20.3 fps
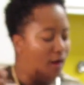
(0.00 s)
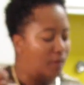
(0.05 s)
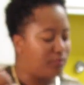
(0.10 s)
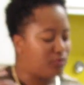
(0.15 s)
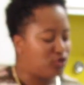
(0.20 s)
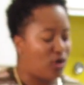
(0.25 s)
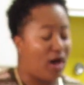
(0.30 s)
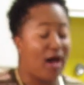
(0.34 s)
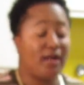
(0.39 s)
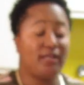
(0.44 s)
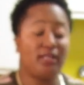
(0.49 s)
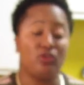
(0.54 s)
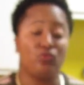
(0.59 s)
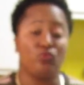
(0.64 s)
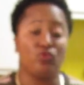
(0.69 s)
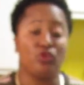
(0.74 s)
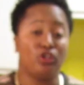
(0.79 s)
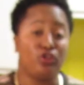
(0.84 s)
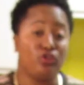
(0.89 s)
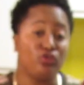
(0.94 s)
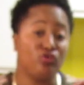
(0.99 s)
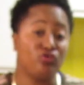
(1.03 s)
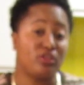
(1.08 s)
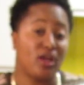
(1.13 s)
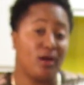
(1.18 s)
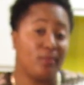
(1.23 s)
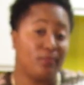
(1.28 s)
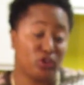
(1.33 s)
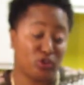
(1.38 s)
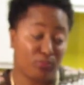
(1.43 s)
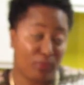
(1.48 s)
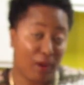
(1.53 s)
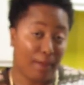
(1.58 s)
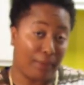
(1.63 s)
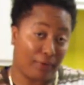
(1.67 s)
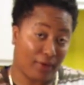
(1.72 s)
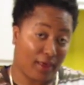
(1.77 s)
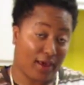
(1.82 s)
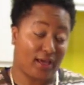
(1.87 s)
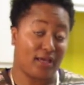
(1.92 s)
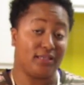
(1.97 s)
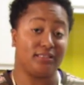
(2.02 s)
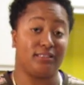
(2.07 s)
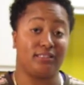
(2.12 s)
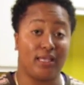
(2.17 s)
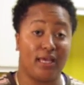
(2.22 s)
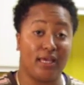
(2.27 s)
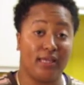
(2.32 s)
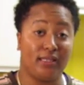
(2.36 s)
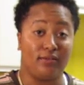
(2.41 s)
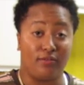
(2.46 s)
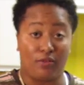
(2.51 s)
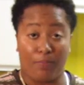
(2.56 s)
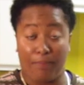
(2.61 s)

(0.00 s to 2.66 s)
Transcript: So I didn't really use that much pepper, like I said.